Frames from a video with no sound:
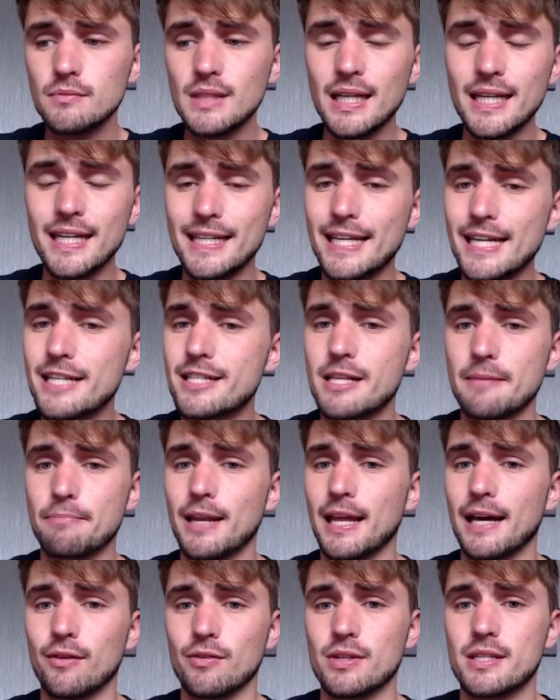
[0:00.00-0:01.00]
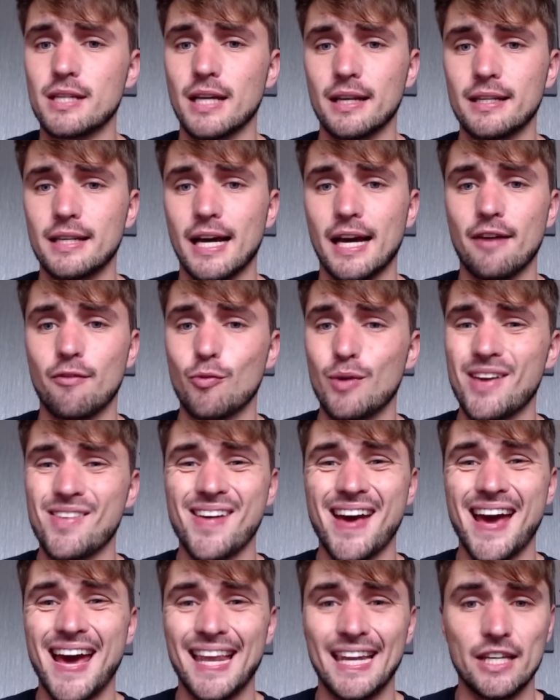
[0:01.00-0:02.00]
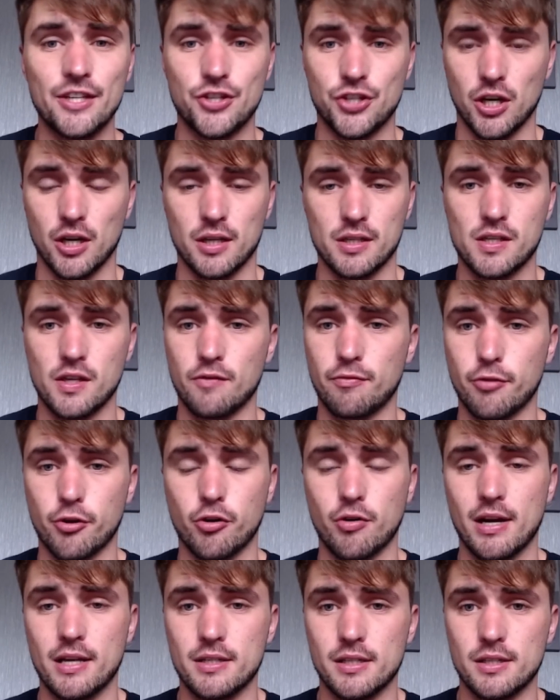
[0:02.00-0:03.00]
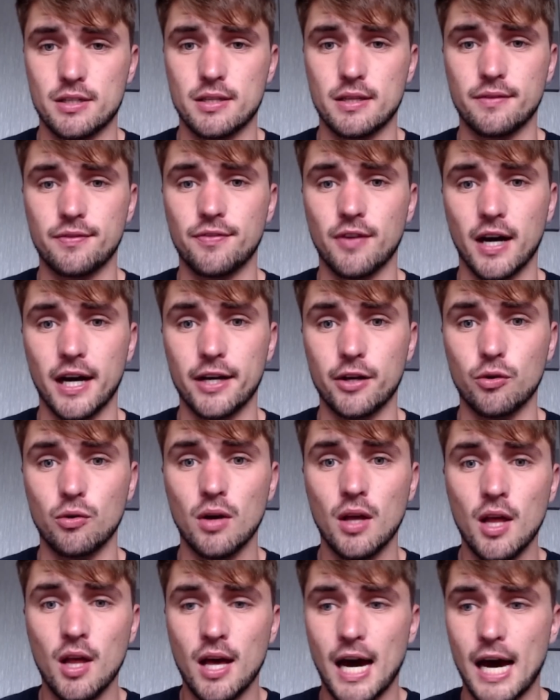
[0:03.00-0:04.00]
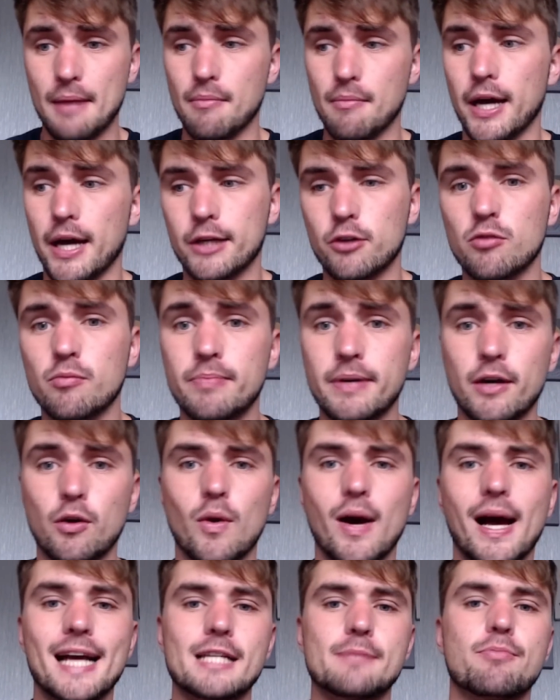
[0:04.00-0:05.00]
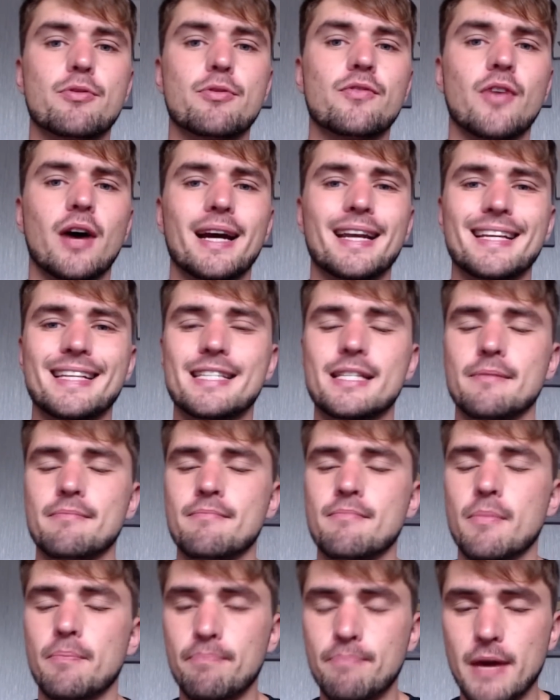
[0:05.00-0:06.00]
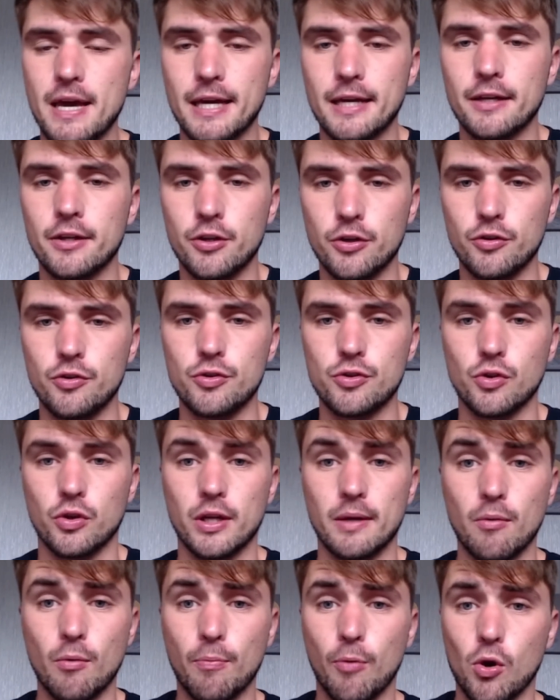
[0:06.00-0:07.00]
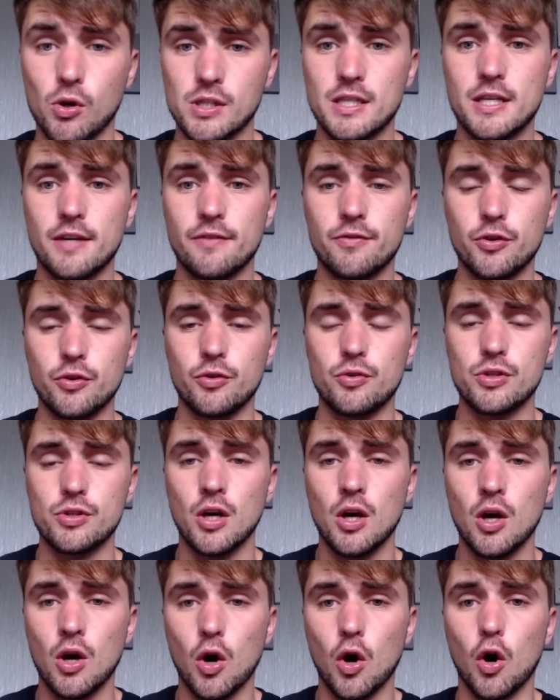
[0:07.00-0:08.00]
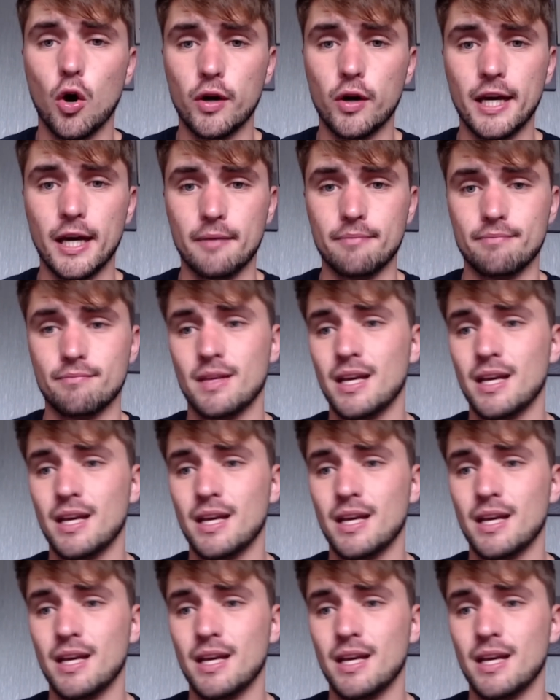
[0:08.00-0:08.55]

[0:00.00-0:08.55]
He needs to play on Sunday if we have any chance of progressing to the final. And Michael Beale has provided some big news on him, or positive news on him.